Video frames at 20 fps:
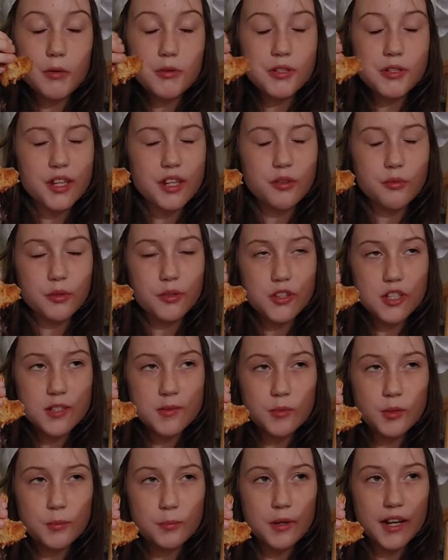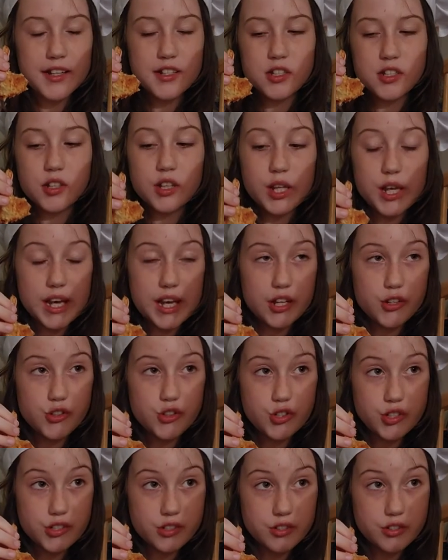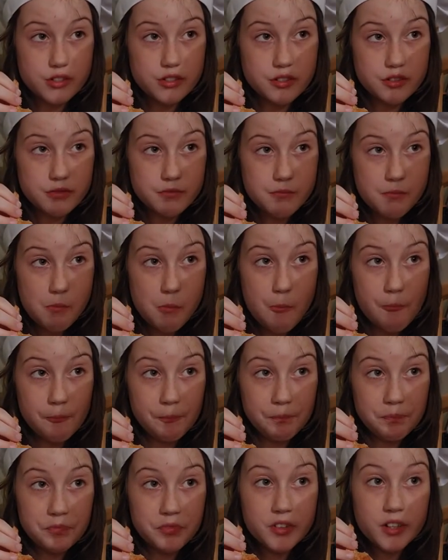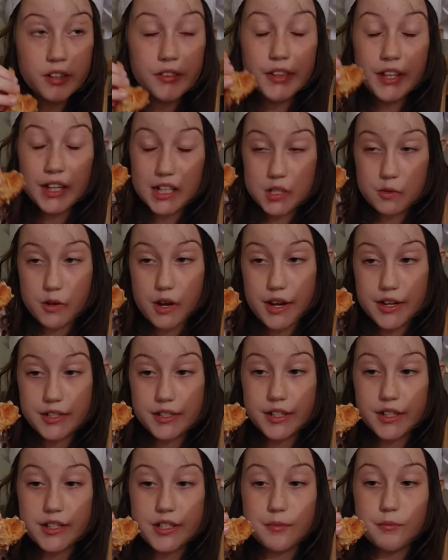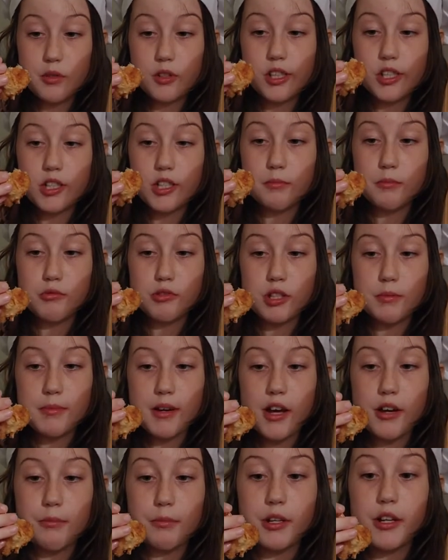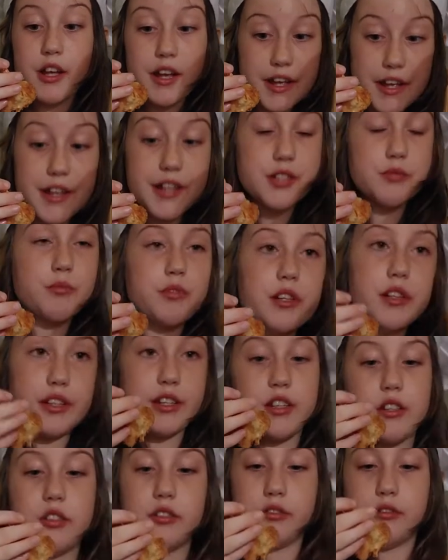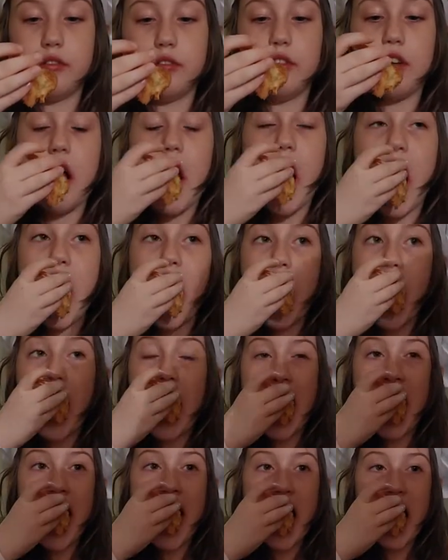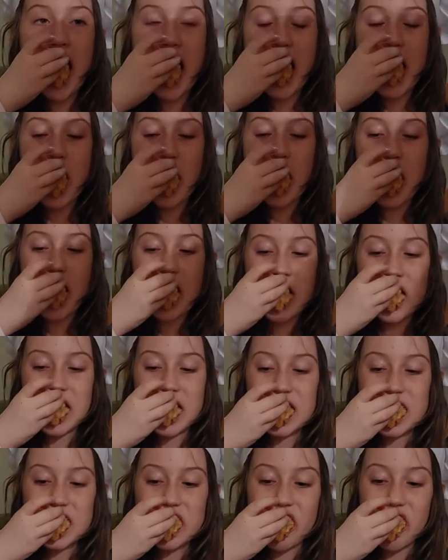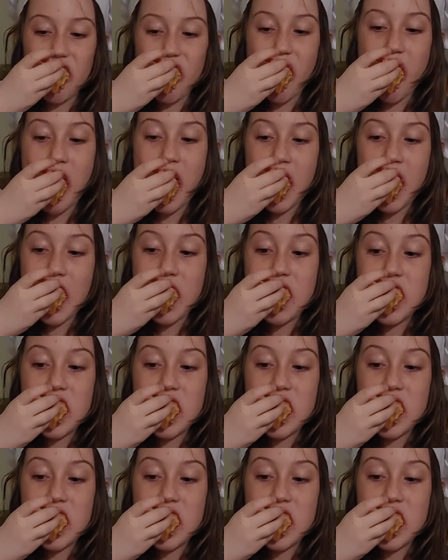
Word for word: I was taking really small bites on the edges. Yeah. That's why I taste most of the batter, but it's Well, yeah, if you only bite the edges, you're going to get just the batter, right?